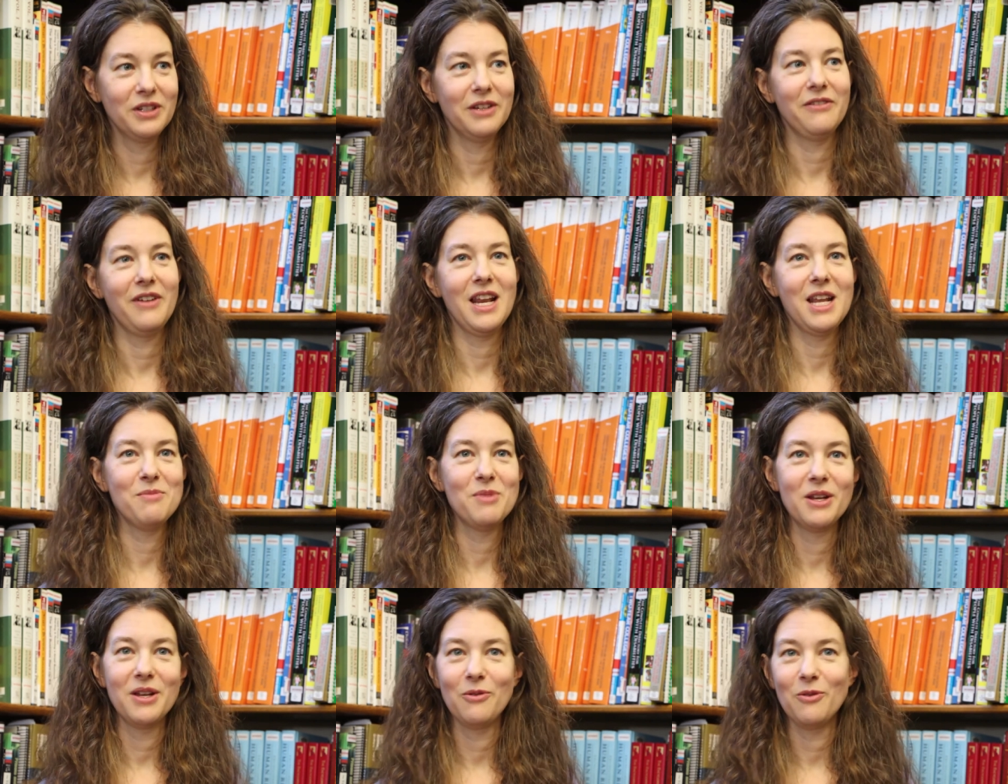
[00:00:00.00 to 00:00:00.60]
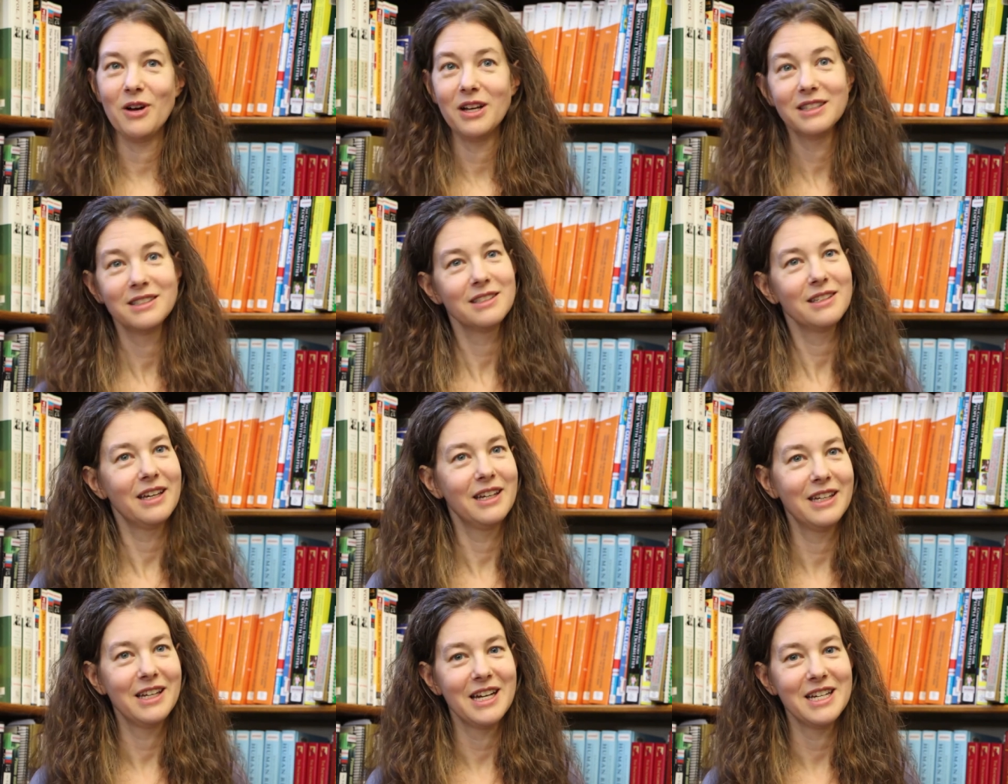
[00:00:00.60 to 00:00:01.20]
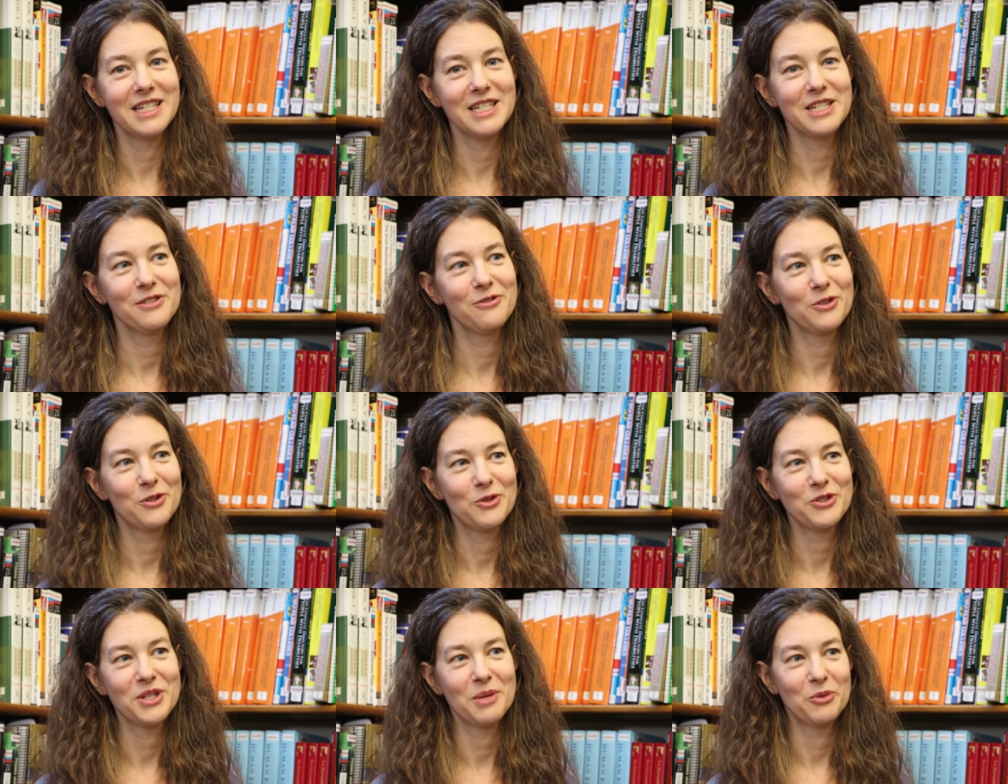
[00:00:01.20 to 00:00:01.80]
if anybody wants any ideas
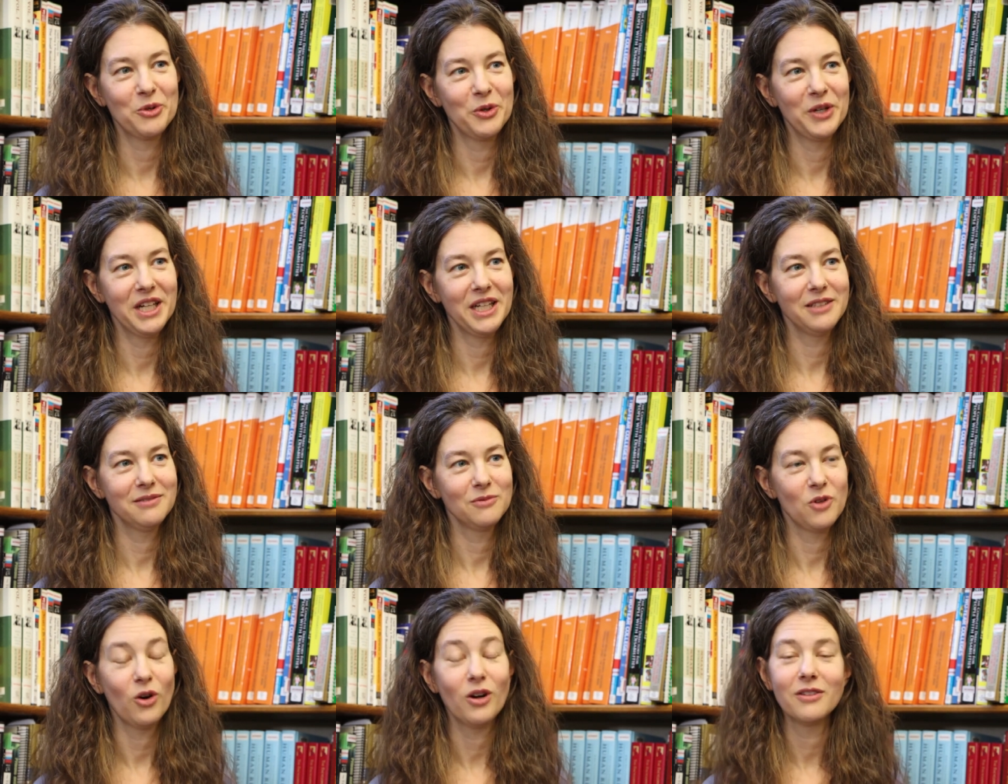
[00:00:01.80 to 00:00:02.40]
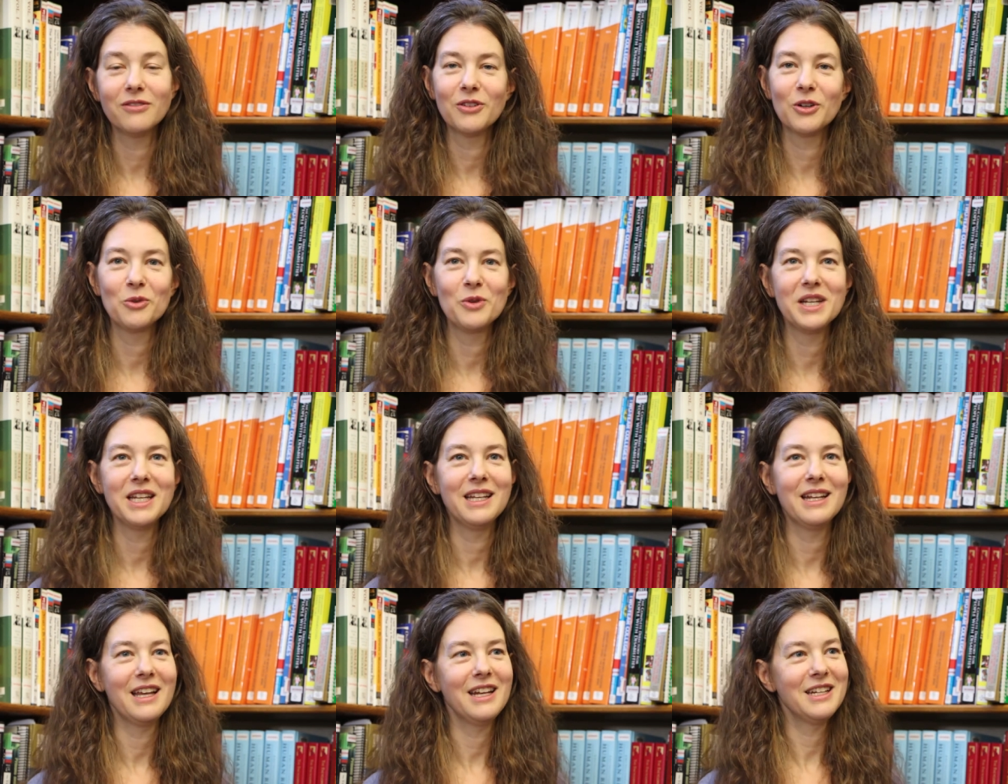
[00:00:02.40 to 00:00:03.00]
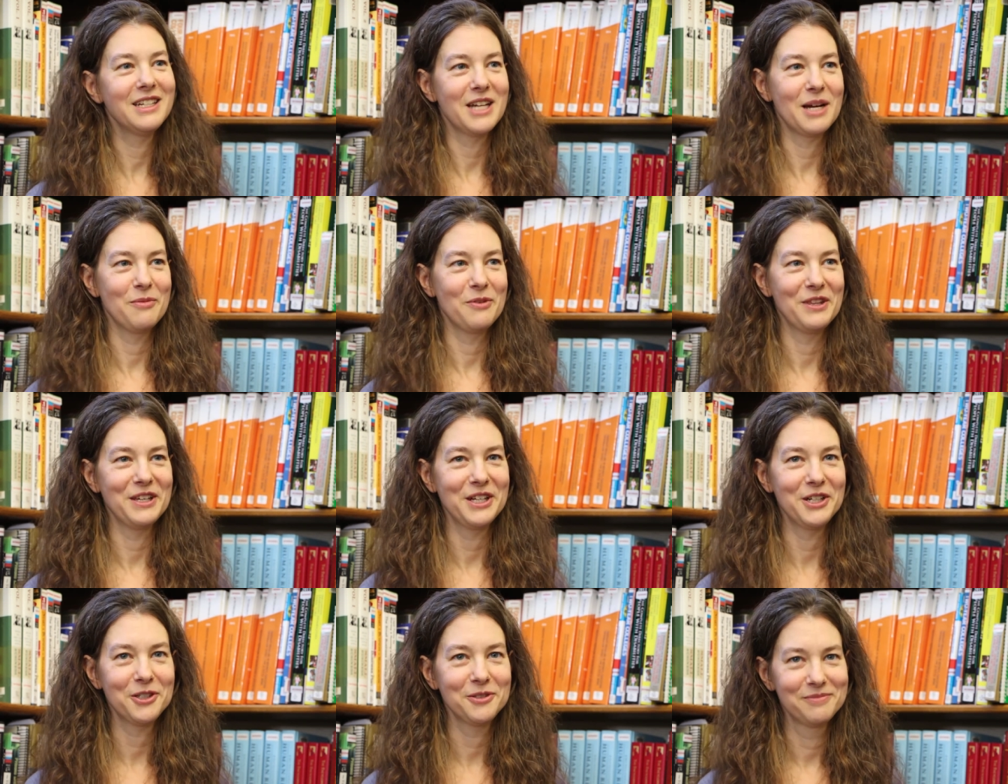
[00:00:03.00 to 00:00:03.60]
for summer reading or for reading any time of
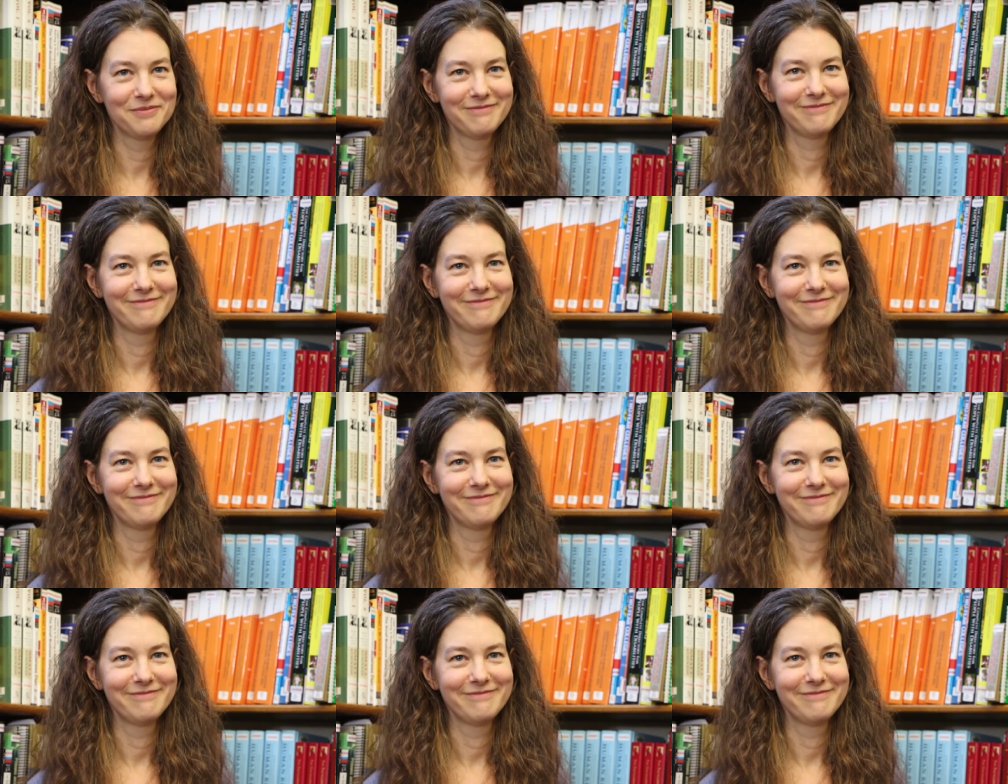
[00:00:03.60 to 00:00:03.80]
the year.